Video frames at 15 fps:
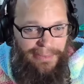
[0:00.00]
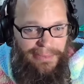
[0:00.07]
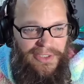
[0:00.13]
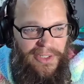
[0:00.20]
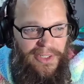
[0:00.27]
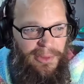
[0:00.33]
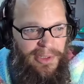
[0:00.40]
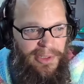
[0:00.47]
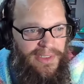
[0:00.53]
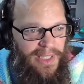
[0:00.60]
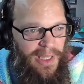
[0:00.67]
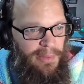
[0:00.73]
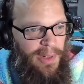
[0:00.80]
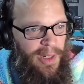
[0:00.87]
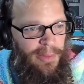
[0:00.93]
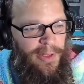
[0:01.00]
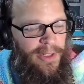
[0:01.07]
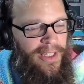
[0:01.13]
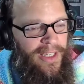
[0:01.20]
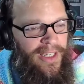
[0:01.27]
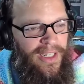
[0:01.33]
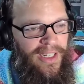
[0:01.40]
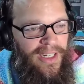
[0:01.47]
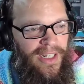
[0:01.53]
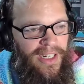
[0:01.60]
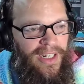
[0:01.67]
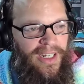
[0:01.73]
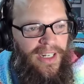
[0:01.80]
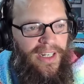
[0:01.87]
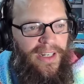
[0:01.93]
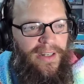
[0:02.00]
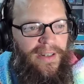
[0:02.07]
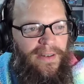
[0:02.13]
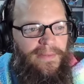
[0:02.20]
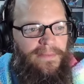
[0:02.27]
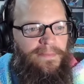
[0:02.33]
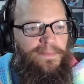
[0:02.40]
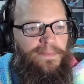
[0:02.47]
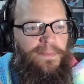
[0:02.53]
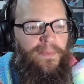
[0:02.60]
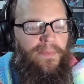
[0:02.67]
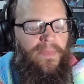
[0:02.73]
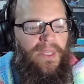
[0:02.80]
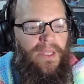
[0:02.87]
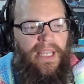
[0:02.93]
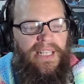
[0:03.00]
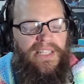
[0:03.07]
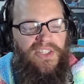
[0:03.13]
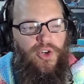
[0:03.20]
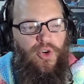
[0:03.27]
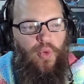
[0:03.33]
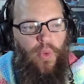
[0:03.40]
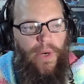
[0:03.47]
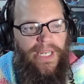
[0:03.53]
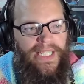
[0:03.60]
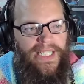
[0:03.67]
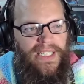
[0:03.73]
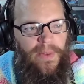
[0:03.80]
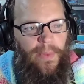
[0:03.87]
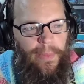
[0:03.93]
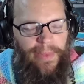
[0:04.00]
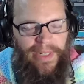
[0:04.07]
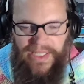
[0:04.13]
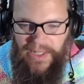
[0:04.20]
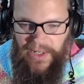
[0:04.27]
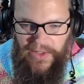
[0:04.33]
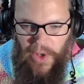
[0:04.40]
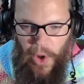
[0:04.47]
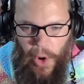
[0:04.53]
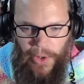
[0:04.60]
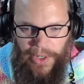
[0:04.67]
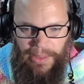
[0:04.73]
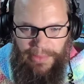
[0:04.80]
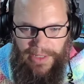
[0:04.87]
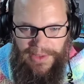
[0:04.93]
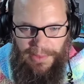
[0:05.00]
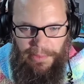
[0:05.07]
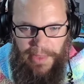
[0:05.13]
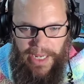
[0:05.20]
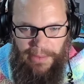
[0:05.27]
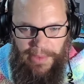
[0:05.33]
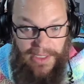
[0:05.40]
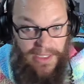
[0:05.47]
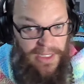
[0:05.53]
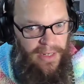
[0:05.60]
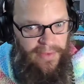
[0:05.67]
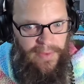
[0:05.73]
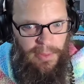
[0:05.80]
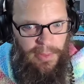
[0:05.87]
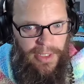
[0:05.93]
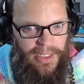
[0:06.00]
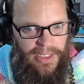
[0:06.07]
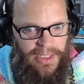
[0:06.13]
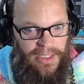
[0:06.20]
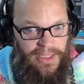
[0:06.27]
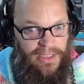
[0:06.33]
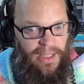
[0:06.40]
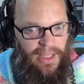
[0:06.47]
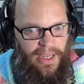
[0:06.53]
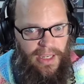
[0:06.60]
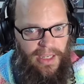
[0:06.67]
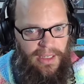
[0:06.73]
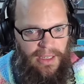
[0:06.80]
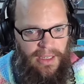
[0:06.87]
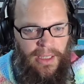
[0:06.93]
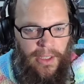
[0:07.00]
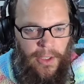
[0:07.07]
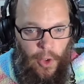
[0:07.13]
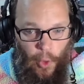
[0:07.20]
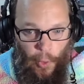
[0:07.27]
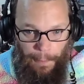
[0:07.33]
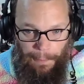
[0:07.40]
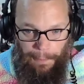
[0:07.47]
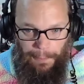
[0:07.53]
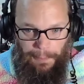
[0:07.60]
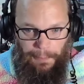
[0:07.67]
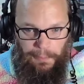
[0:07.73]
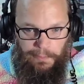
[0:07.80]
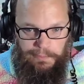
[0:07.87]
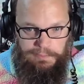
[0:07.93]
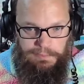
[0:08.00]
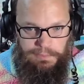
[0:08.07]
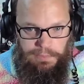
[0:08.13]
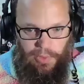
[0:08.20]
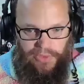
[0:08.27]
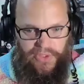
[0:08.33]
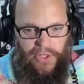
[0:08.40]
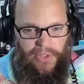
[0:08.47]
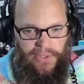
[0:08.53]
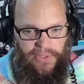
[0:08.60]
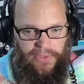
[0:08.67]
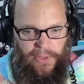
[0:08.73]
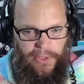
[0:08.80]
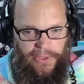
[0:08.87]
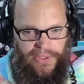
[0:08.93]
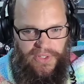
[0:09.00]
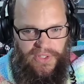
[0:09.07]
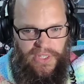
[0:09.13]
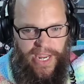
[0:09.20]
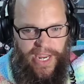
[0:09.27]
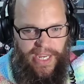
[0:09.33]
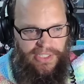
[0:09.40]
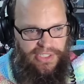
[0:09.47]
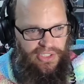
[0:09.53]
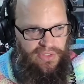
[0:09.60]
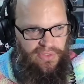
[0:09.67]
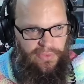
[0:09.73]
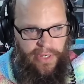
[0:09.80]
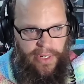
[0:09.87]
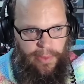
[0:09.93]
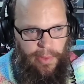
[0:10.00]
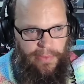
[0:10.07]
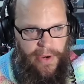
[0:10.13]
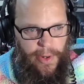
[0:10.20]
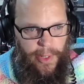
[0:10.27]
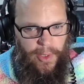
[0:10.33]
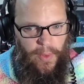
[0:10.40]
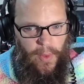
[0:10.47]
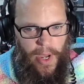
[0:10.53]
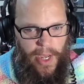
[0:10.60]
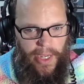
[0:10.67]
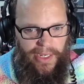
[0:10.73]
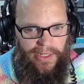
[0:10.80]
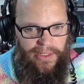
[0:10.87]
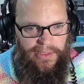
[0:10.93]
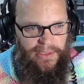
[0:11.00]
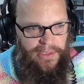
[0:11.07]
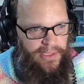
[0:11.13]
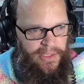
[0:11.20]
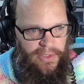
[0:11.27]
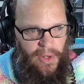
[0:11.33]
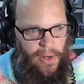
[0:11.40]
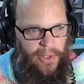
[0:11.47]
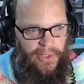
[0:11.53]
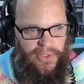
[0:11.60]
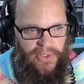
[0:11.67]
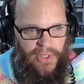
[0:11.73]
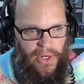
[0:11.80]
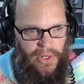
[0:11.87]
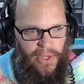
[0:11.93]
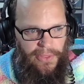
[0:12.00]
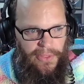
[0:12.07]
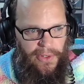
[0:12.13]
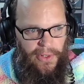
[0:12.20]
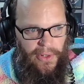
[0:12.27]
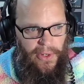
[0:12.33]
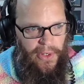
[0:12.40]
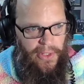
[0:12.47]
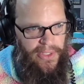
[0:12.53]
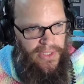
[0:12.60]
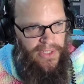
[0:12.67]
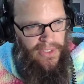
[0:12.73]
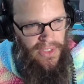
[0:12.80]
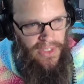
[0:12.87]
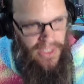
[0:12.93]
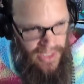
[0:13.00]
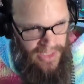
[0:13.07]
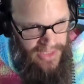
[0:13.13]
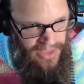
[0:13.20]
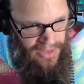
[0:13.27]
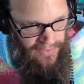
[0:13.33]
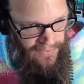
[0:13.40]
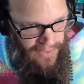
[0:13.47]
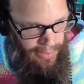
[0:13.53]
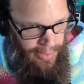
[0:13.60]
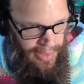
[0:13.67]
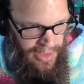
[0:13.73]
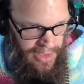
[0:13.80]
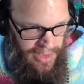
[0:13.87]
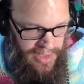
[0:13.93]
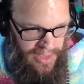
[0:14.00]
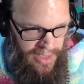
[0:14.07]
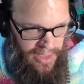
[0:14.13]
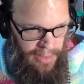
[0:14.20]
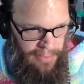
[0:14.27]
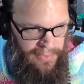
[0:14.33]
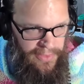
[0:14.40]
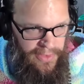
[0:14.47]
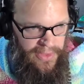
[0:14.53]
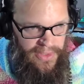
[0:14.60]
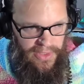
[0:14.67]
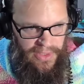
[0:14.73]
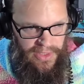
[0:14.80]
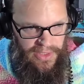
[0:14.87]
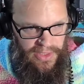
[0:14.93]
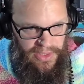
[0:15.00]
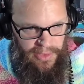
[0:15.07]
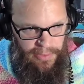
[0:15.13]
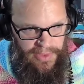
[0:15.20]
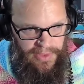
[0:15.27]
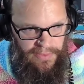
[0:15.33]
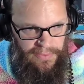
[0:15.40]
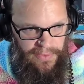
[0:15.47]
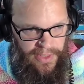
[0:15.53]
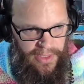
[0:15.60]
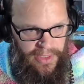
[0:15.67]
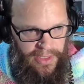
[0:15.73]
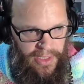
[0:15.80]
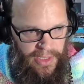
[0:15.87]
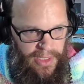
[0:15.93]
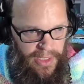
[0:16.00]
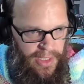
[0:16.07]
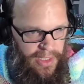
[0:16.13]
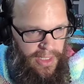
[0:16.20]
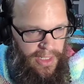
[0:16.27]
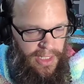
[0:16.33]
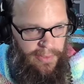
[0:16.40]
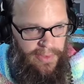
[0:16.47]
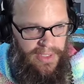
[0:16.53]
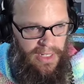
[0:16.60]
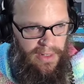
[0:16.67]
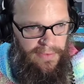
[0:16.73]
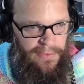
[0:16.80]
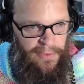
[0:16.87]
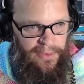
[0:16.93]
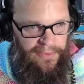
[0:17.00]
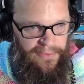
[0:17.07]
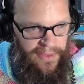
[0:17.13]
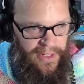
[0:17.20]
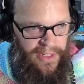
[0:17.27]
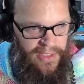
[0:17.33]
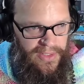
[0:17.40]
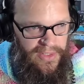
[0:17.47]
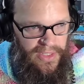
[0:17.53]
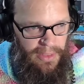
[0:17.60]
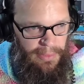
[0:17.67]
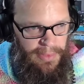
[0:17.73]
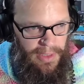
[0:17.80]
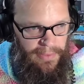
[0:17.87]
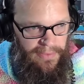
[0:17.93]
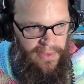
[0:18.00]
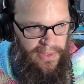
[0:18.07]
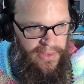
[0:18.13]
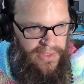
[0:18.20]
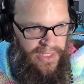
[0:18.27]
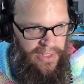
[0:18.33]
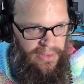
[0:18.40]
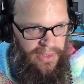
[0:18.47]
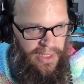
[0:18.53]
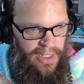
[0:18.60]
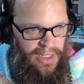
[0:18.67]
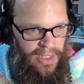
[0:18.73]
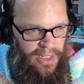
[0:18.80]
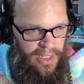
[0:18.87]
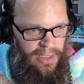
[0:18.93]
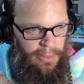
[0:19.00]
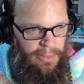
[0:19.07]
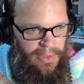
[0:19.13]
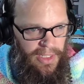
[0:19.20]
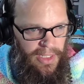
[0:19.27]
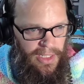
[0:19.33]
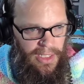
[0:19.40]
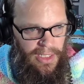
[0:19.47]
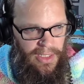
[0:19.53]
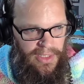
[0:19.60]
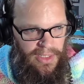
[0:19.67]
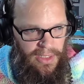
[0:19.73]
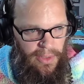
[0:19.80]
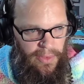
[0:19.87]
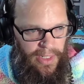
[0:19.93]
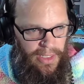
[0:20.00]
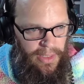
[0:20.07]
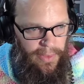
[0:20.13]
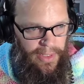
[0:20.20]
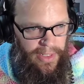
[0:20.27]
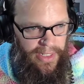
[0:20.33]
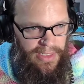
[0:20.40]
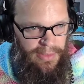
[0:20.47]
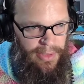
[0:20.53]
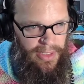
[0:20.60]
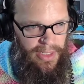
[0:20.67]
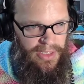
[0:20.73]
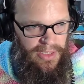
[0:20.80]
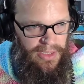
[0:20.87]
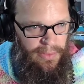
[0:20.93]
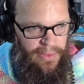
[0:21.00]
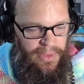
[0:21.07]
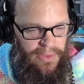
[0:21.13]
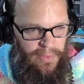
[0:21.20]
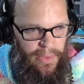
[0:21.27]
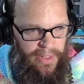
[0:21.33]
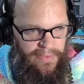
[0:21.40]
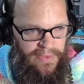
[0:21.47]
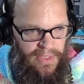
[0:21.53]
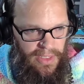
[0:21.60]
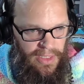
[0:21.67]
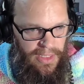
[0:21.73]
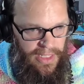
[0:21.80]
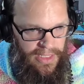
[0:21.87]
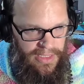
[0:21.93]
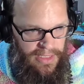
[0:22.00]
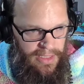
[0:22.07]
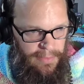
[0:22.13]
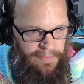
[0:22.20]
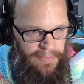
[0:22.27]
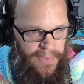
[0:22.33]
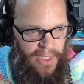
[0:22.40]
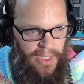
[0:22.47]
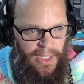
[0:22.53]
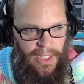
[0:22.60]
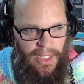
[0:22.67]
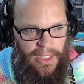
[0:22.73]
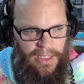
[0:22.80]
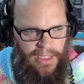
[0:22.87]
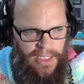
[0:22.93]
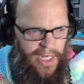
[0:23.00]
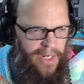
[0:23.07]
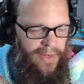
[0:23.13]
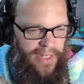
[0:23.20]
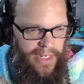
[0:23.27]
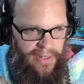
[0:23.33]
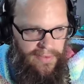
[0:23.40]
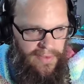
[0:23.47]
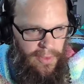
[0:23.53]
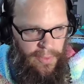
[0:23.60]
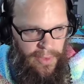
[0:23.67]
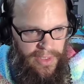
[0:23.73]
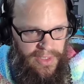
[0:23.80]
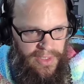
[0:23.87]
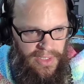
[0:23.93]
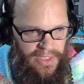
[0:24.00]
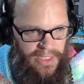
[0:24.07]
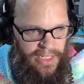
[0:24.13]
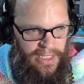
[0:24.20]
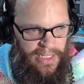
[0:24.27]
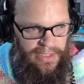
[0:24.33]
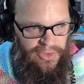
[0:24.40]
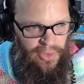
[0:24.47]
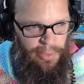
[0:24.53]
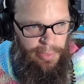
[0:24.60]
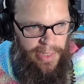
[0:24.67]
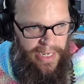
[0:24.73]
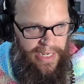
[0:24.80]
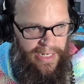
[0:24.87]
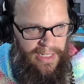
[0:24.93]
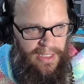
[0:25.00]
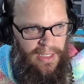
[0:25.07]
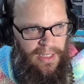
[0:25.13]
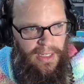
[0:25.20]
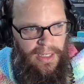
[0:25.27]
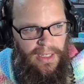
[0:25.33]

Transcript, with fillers: I'm sure you missed that bubble. Um, it's crazy when we start talking about the babies. Everybody just like was on the, on the stage, just very very quiet just not going to say nothing at all. He said the kids and the family didn't sign up for this. And he said there was a friend that he was there for a friend and stepped up voluntarily and he helped. He doesn't know anyone an explanation with his wife sitting next to him. And Garrett, out of nowhere, says, I got your back.